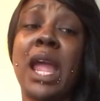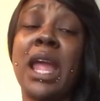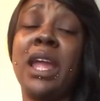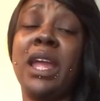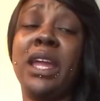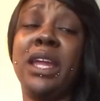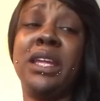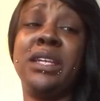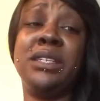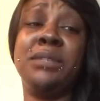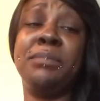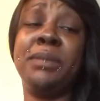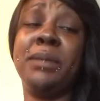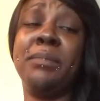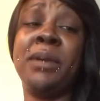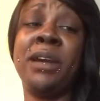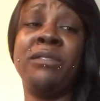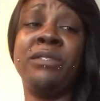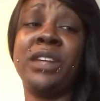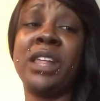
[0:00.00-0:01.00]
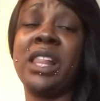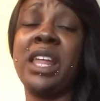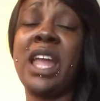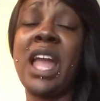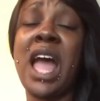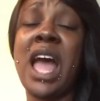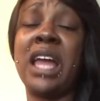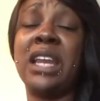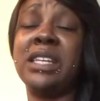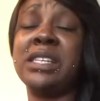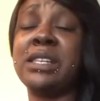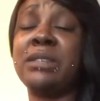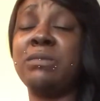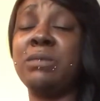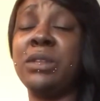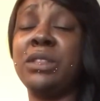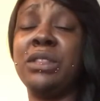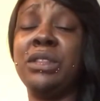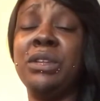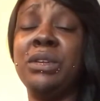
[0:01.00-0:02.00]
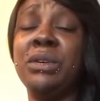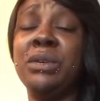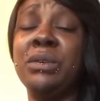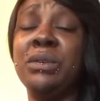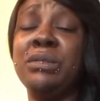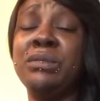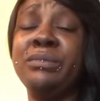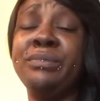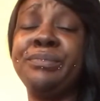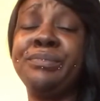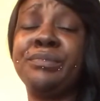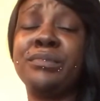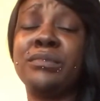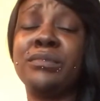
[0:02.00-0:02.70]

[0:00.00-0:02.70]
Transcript: And to be perfectly honest with you,